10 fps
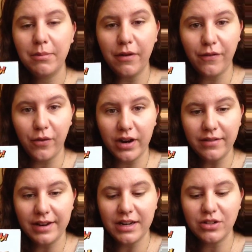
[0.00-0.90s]
Before I
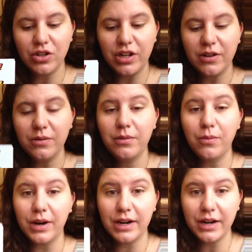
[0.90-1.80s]
read it to you,
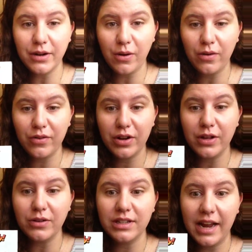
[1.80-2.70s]
we're going to go over
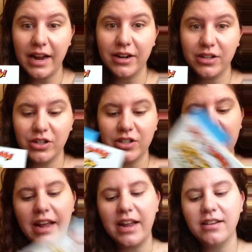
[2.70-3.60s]
those characters
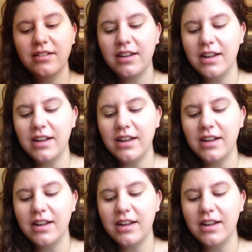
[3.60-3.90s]
again.